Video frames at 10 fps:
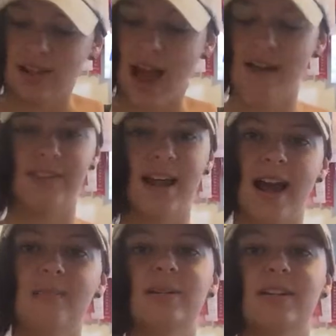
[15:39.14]
haven't
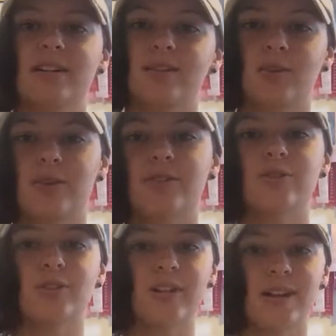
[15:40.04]
had a period horror
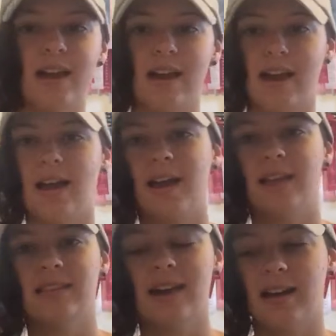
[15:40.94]
story,
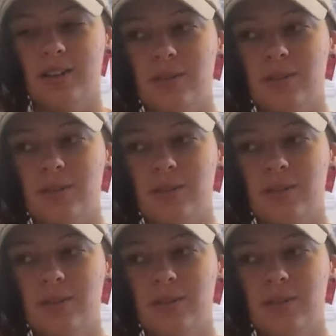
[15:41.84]
and that